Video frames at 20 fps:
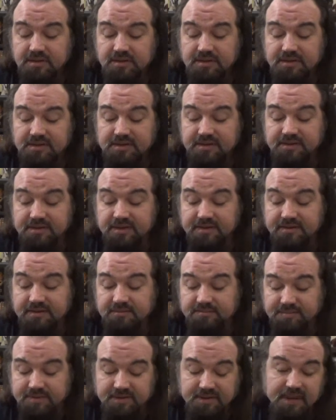He says he
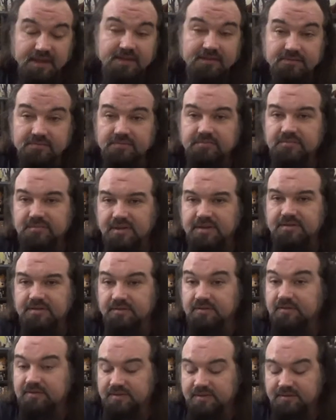isn't, but then the
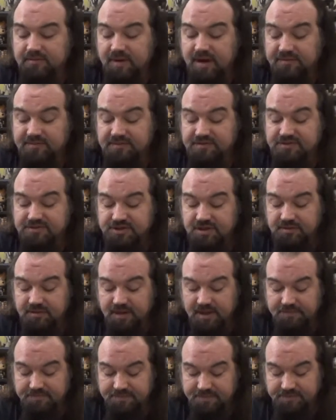Ravens show
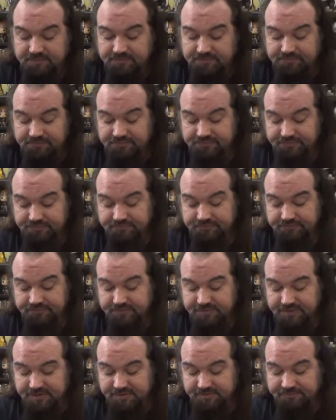up, and
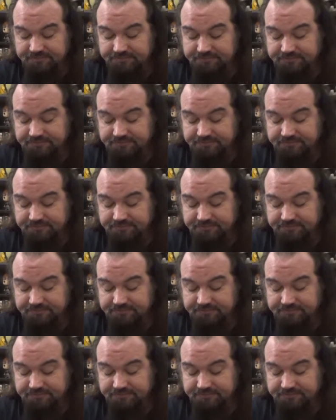so.